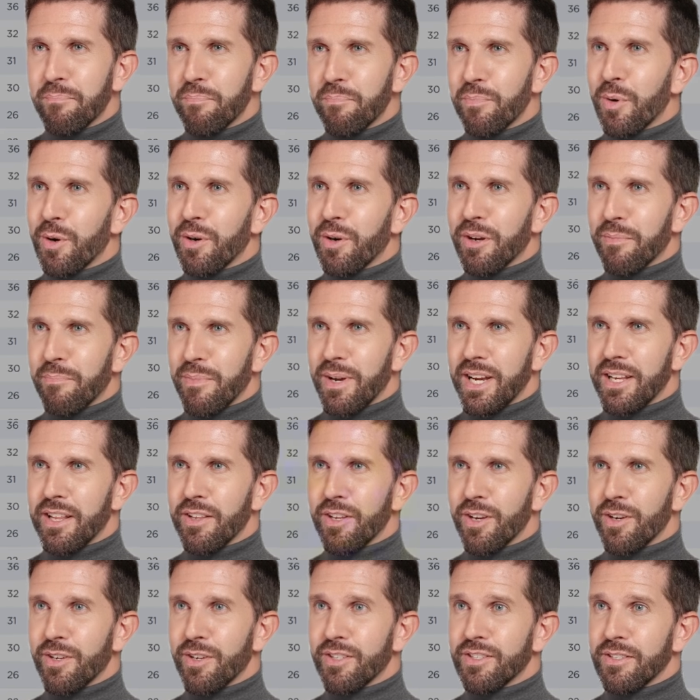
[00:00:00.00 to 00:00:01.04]
more
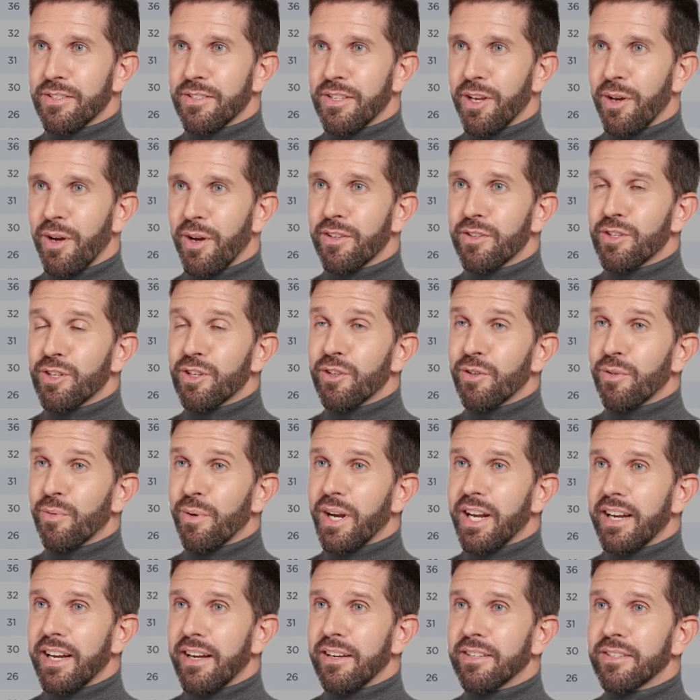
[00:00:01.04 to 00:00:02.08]
competitors, there are 2
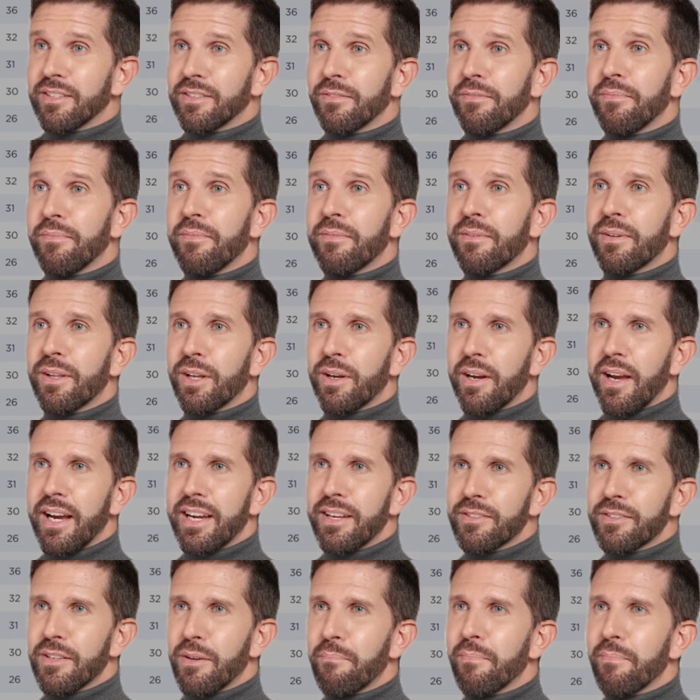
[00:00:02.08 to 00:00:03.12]
ways.
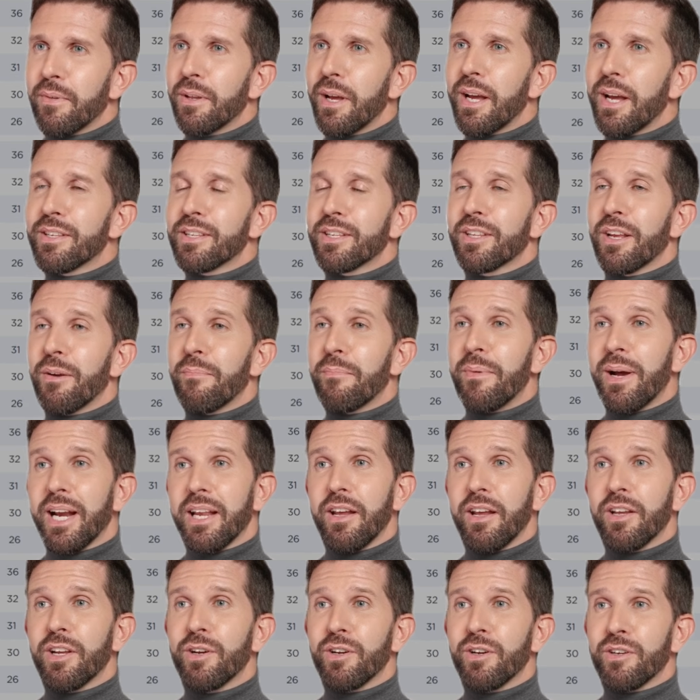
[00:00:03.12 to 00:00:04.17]
Click the plus
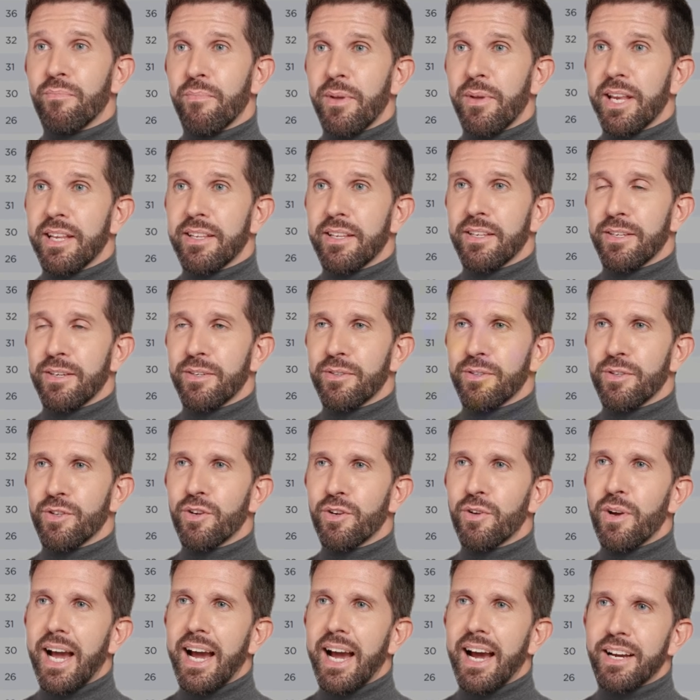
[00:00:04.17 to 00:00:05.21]
competitors button
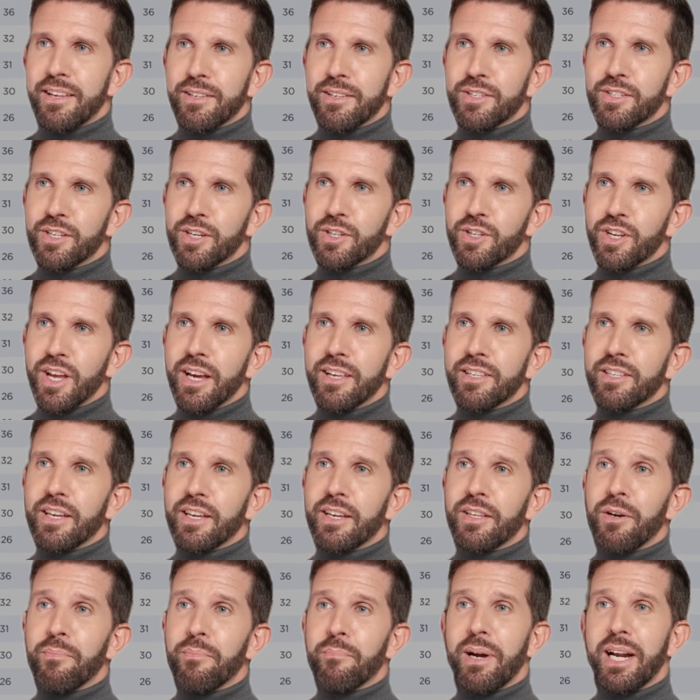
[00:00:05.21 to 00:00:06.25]
to add
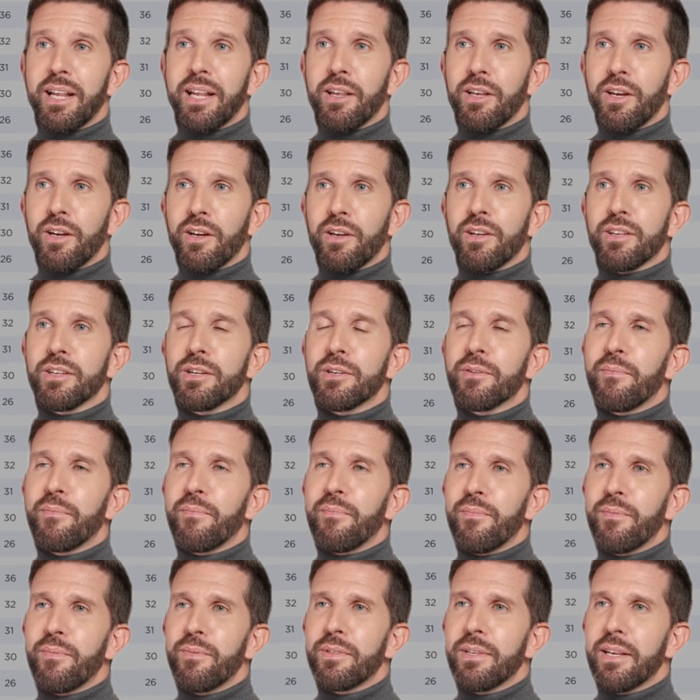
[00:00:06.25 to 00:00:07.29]
suggested competitors.
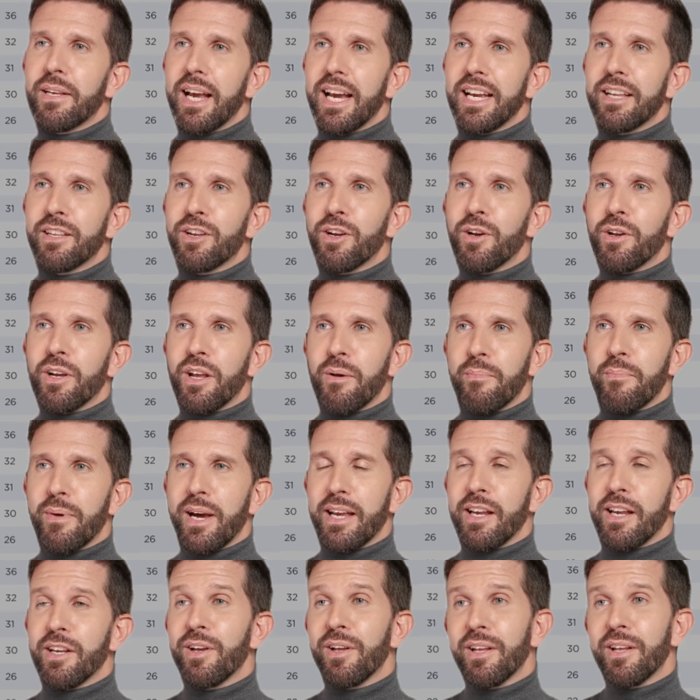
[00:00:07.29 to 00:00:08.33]
Enter
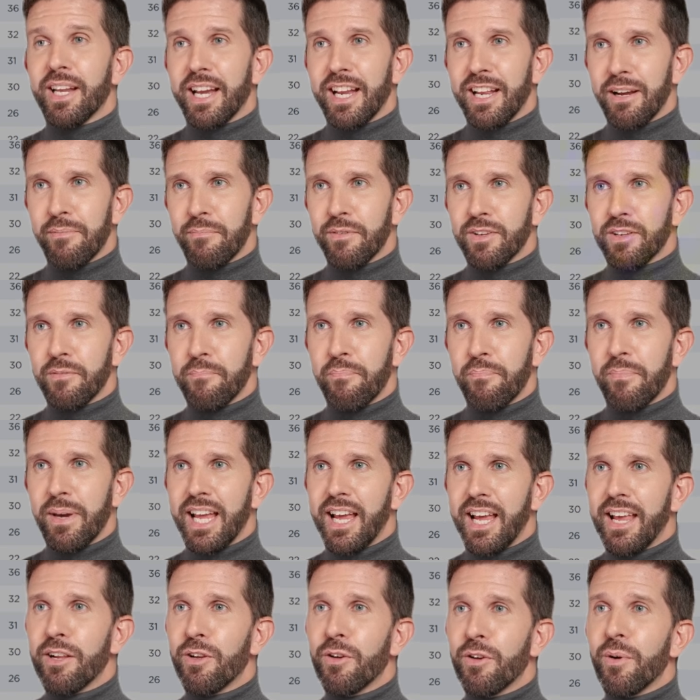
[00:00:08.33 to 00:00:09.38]
competitor names
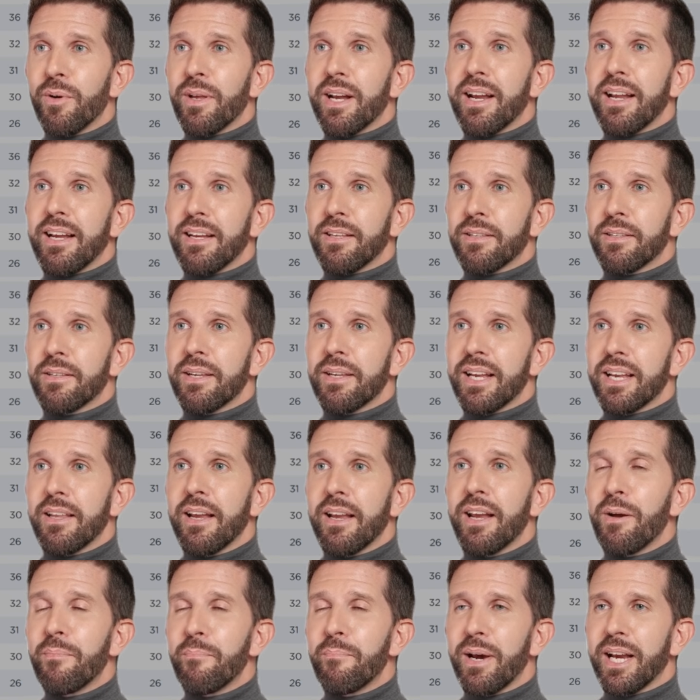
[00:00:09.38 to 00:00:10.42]
manually. In the
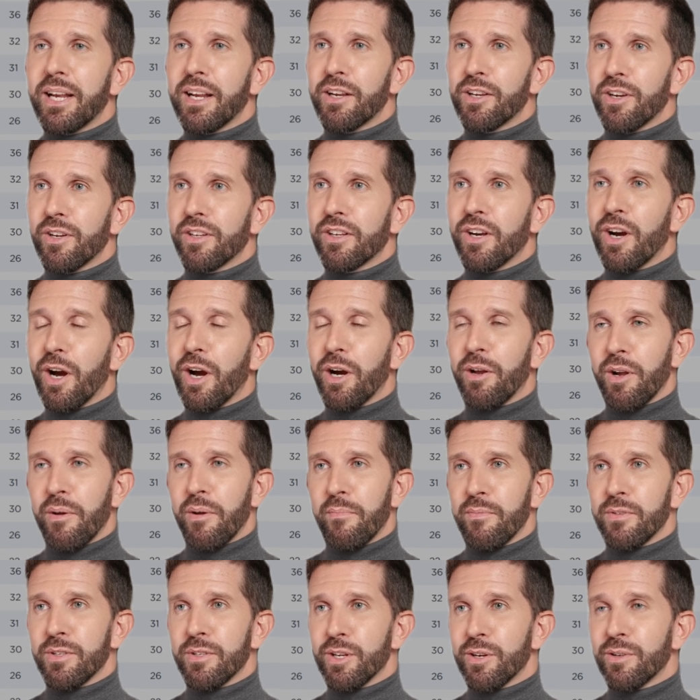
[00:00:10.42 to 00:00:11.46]
competitors
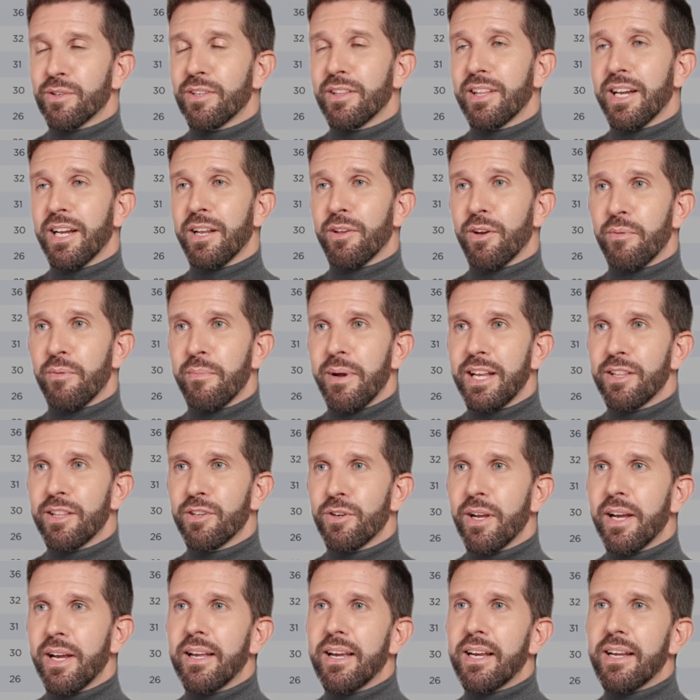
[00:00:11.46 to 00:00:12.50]
column, you'll see a new
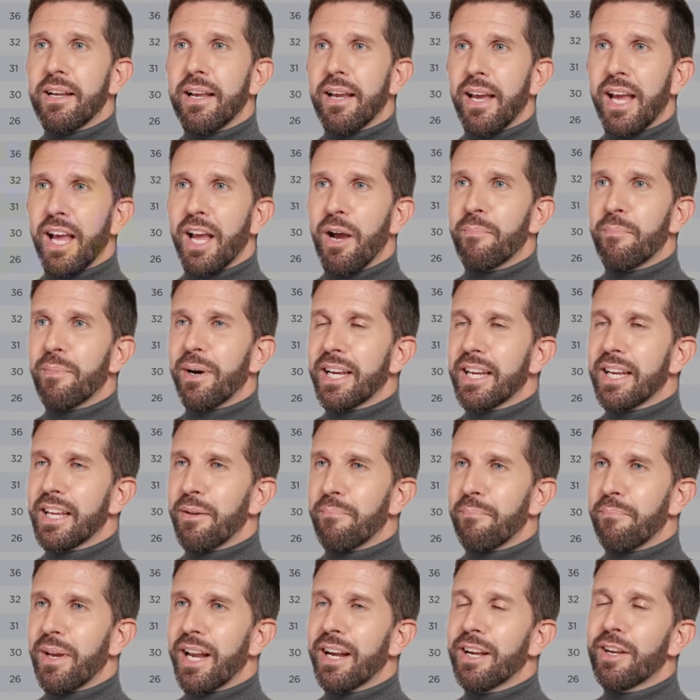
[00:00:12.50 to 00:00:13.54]
metric. How many
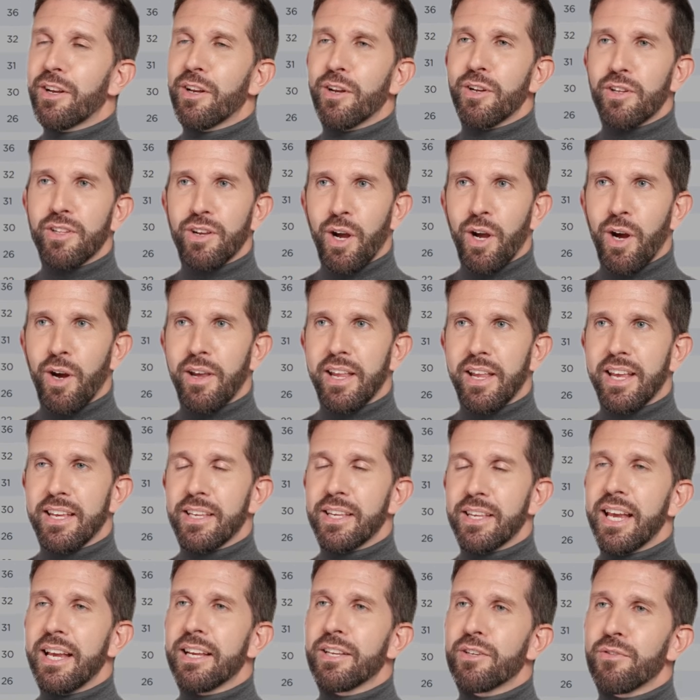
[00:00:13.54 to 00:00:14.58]
competitors are
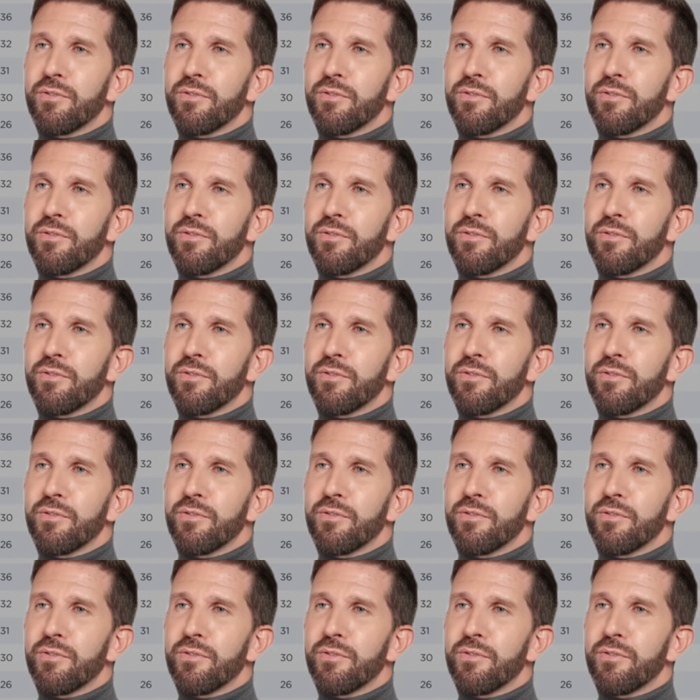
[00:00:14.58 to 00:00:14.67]
indexed